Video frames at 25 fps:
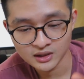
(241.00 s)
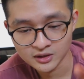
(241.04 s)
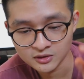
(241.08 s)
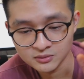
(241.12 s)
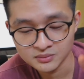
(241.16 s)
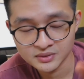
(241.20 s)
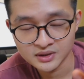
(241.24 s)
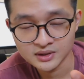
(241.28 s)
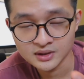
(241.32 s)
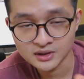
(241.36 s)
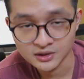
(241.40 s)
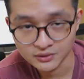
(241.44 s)
I don't
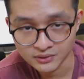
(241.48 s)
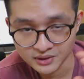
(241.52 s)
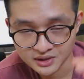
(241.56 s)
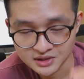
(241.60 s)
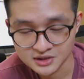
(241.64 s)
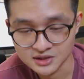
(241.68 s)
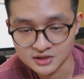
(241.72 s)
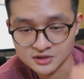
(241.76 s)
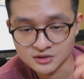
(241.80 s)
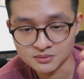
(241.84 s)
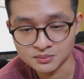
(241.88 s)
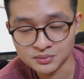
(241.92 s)
mean the
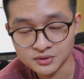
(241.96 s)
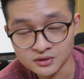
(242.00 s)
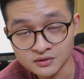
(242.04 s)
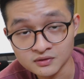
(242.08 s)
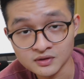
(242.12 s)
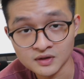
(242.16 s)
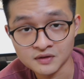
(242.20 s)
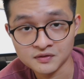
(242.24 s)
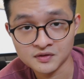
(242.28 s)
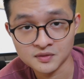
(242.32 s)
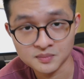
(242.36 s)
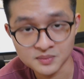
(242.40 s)
residential proof
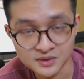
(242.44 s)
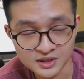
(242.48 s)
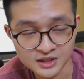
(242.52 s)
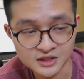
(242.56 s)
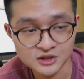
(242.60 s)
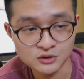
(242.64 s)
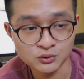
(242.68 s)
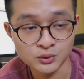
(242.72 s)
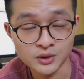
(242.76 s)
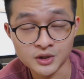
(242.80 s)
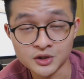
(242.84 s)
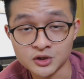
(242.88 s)
of the
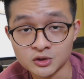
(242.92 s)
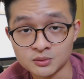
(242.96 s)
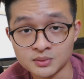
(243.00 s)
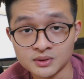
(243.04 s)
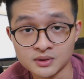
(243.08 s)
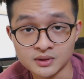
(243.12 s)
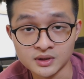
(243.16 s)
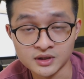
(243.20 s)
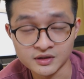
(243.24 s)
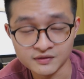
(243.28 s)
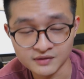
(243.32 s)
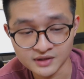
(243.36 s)
place where you'll be
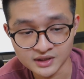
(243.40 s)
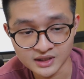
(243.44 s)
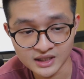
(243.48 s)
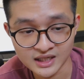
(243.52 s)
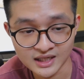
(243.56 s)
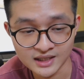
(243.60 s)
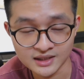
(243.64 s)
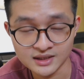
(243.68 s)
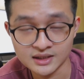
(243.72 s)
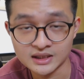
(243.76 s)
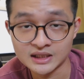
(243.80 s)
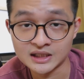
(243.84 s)
living
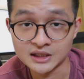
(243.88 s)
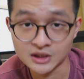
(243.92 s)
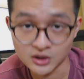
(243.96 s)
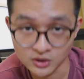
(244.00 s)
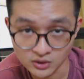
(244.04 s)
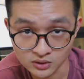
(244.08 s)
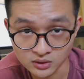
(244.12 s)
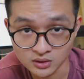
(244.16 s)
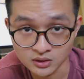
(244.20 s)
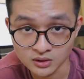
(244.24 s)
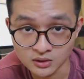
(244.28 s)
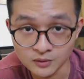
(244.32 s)
at in
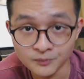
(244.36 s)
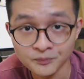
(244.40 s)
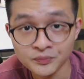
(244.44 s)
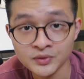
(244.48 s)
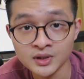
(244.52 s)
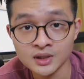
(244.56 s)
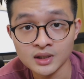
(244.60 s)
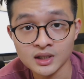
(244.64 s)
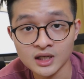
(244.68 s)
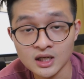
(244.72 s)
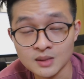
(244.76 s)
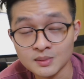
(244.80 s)
Hong Kong.
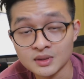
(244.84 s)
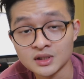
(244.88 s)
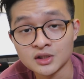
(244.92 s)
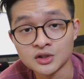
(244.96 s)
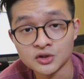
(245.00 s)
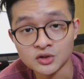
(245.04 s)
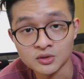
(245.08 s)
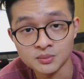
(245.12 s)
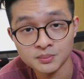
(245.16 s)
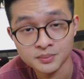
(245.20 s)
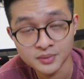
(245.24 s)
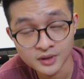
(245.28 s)
I mean
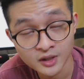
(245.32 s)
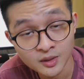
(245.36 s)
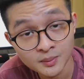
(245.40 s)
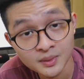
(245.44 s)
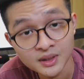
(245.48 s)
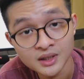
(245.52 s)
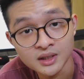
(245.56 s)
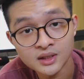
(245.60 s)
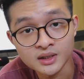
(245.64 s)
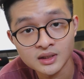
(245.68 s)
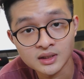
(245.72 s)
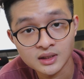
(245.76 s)
your
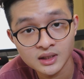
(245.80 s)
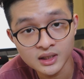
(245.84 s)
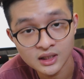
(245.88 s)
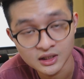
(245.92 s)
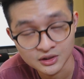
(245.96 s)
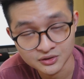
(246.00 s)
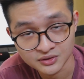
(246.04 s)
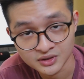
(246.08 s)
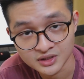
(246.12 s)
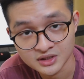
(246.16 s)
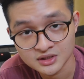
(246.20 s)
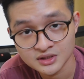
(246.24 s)
permanent
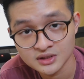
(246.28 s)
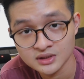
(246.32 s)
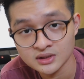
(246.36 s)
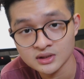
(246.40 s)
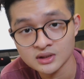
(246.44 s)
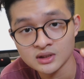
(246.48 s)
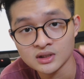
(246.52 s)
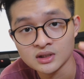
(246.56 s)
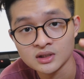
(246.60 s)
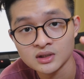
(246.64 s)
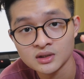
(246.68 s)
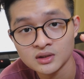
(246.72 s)
address,
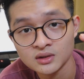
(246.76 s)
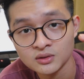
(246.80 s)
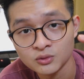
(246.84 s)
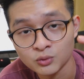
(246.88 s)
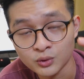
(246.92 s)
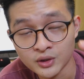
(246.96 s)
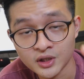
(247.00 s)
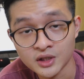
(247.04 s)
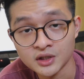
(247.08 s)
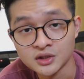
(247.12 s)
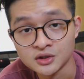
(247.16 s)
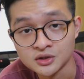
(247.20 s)

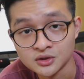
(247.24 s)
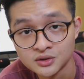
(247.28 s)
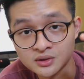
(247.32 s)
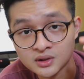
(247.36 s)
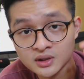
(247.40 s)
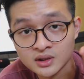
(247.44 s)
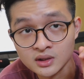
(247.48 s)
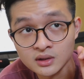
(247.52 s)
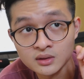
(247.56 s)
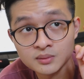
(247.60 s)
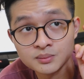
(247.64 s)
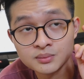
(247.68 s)
where you
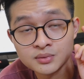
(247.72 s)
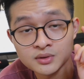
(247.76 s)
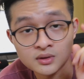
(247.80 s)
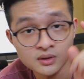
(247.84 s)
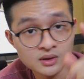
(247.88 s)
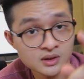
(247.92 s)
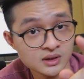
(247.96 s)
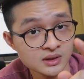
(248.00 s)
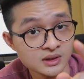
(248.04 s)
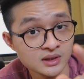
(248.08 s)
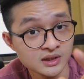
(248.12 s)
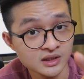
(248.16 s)
are
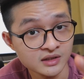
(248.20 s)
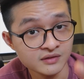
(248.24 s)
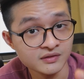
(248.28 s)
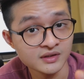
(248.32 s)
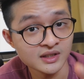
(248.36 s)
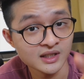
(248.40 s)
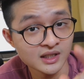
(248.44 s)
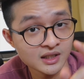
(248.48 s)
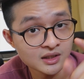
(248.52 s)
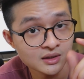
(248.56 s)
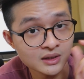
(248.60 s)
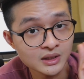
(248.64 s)
probably
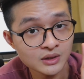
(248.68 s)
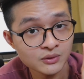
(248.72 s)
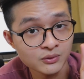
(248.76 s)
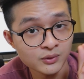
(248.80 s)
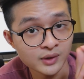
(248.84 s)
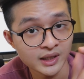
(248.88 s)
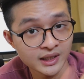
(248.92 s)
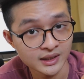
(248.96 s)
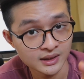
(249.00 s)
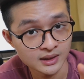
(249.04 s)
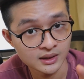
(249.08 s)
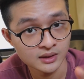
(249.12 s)
living at
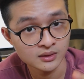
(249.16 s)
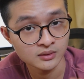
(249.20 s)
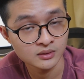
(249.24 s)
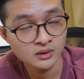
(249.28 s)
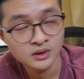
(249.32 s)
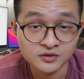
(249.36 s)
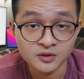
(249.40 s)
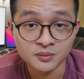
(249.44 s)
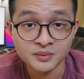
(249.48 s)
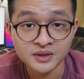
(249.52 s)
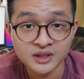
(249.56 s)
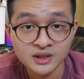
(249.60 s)
right now.
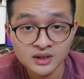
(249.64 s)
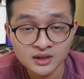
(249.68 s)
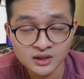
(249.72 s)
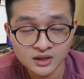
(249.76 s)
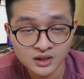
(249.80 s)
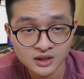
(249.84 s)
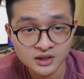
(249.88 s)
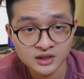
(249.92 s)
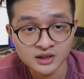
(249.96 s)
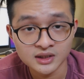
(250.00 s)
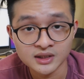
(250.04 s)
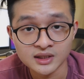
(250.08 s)
For me,
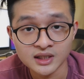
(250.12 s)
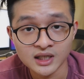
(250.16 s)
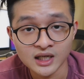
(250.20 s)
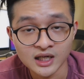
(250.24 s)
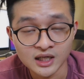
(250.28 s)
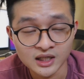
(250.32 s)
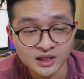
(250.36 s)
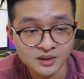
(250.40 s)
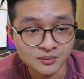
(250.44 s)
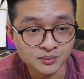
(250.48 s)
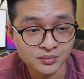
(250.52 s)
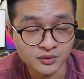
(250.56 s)
luckily
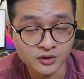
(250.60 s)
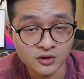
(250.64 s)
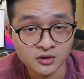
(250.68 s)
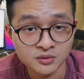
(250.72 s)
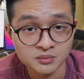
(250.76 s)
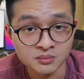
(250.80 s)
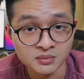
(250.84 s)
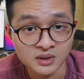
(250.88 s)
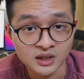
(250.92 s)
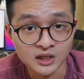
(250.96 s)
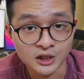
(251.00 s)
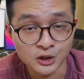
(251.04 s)
I
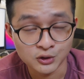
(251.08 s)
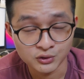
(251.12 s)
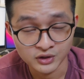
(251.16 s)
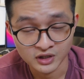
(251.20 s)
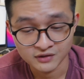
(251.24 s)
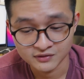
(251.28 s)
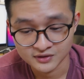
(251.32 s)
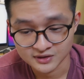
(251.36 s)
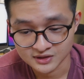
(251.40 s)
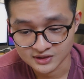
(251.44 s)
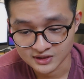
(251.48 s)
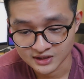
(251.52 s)
brought my
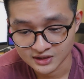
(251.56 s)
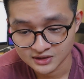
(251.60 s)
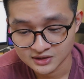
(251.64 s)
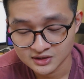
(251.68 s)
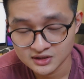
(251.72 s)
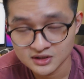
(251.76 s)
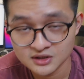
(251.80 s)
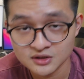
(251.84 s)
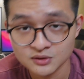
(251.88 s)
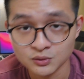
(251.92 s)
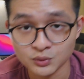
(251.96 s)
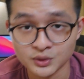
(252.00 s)
driver's
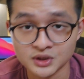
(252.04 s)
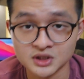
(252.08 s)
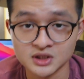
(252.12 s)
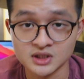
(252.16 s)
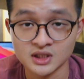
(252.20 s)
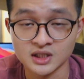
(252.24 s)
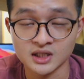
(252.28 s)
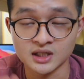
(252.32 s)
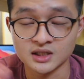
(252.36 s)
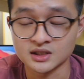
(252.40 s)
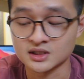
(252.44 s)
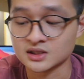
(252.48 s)
license, which
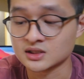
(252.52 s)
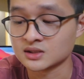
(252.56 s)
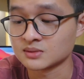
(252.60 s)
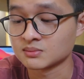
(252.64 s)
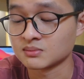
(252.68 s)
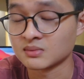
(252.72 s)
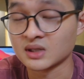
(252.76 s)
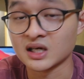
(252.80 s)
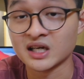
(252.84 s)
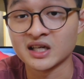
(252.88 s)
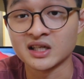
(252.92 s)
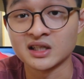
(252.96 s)
has
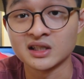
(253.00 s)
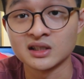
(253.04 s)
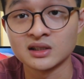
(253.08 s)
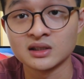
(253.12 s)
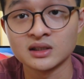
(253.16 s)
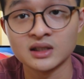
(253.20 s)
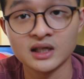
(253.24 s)
my